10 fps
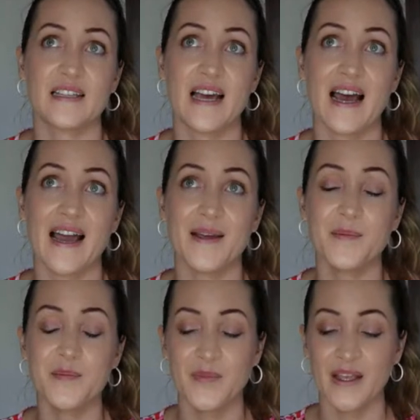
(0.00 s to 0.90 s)

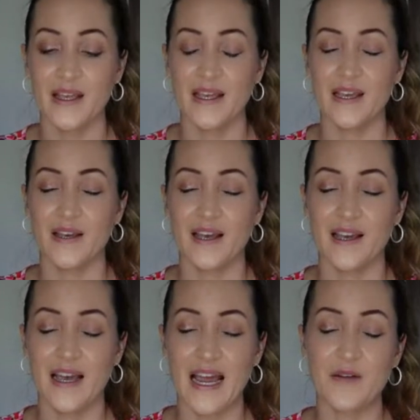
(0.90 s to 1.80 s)
I
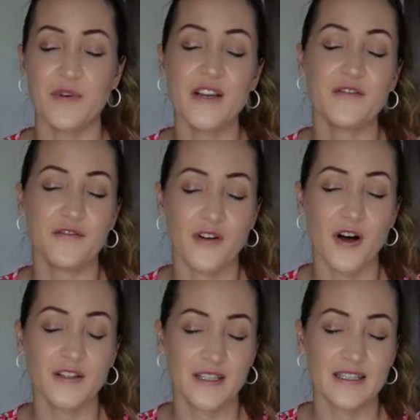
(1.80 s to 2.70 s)

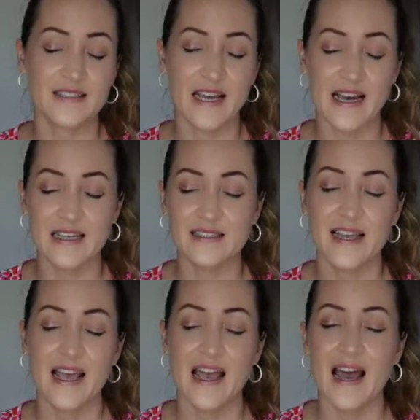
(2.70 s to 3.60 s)
rethought this as
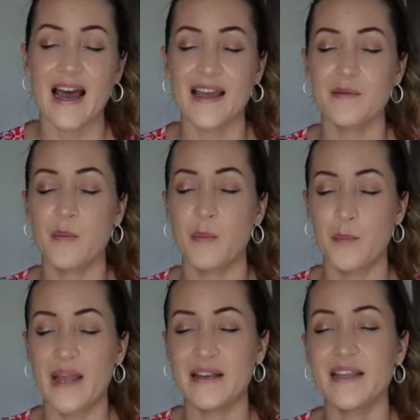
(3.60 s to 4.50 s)
I'm
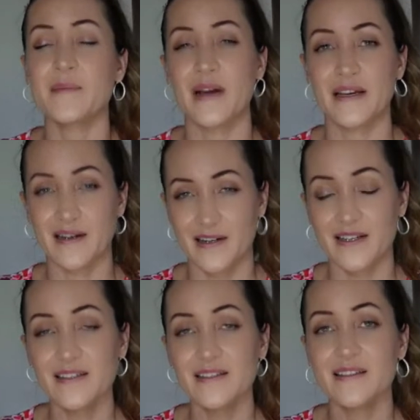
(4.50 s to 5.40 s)
mending my
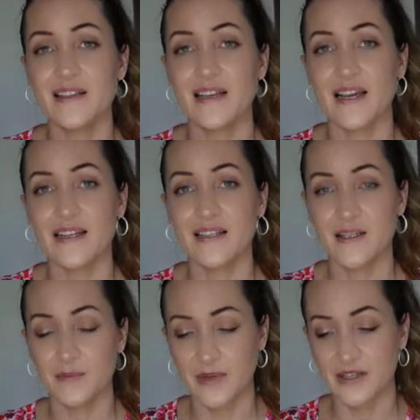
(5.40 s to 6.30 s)
garden and the
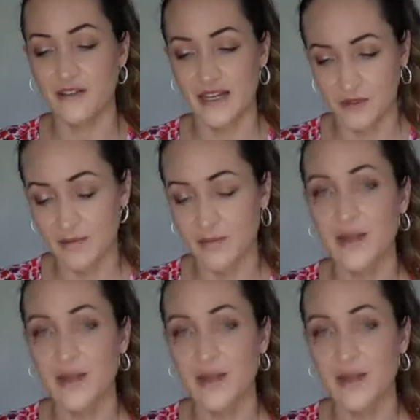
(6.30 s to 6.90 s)
butterflies will come.